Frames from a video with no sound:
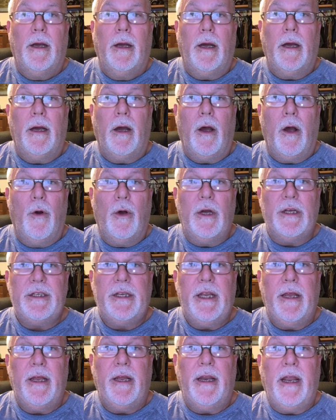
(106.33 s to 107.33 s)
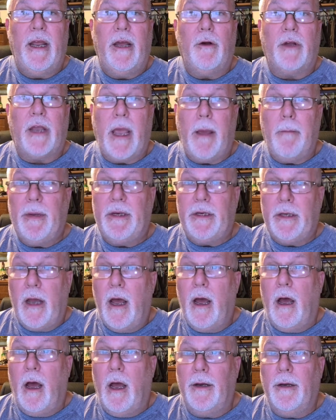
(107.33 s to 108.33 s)
OS X El
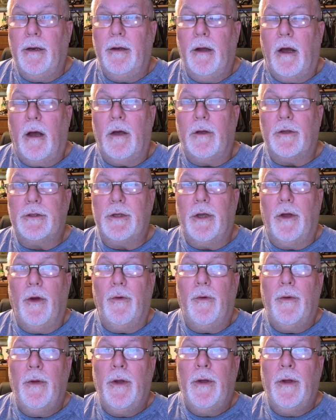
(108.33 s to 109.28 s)
Capitan also.